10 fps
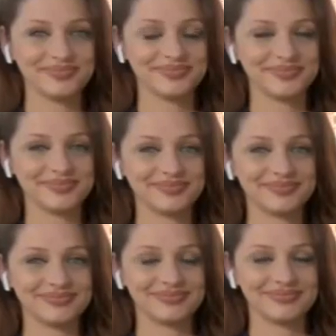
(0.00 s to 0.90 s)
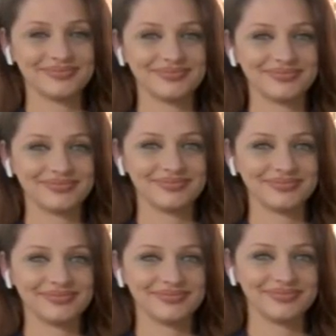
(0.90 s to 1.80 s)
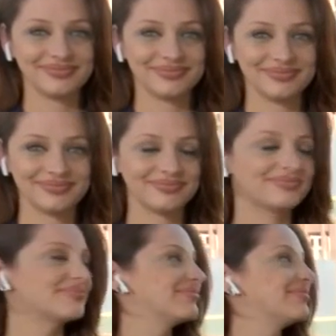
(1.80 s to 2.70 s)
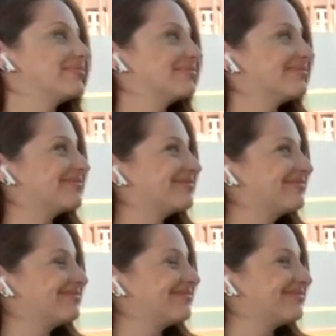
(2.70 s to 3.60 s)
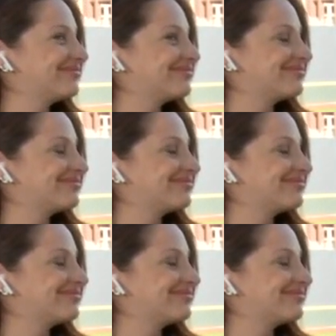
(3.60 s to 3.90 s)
No words are spoken by the person on screen.